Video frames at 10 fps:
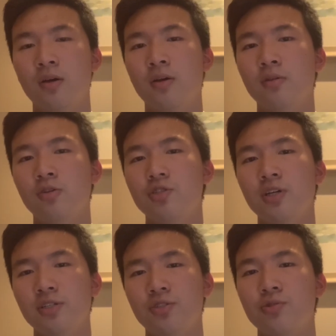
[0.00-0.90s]
not
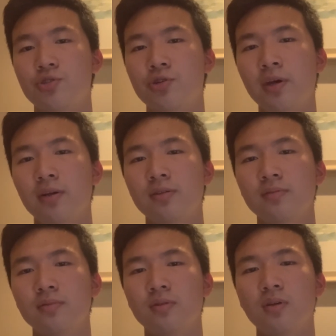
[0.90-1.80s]
just to trade,
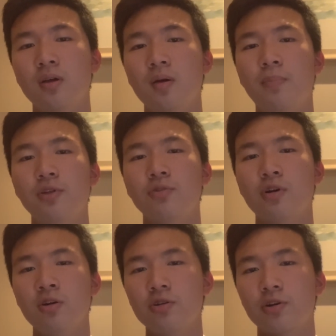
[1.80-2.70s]
but to
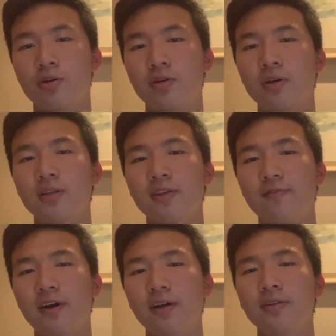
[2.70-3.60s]
conquer,
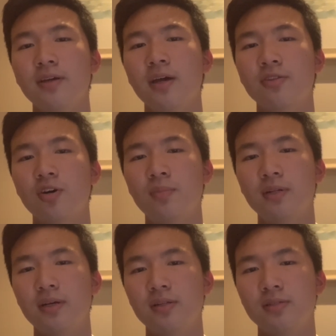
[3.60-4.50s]
divide, and
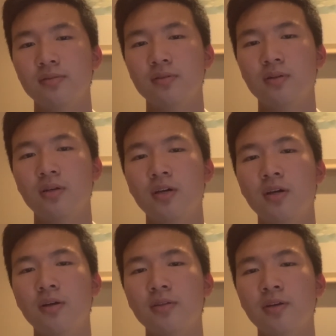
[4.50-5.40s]
dominate.
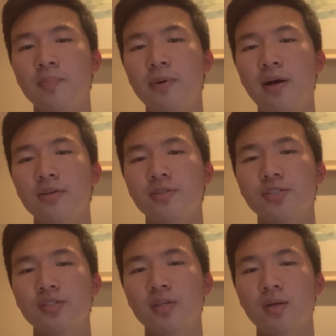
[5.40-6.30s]
The
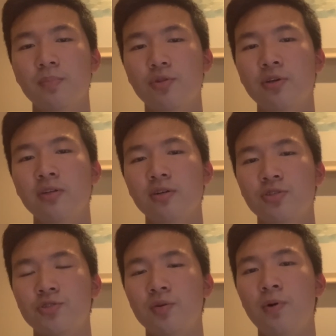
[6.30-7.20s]
imbalance between
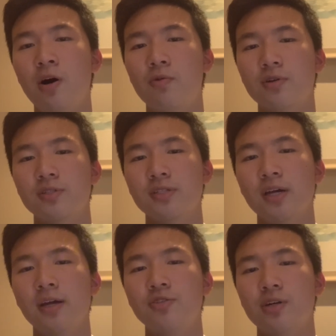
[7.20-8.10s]
industrial powers
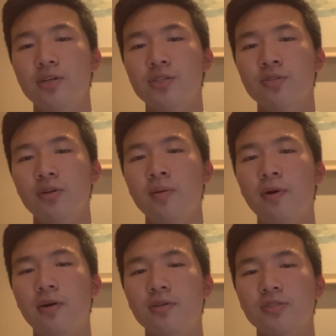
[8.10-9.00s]
and traditional
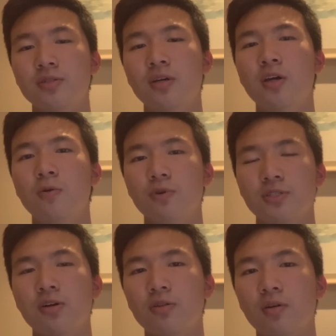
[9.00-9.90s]
empires was
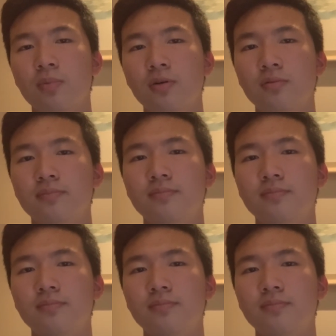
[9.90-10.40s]
now global.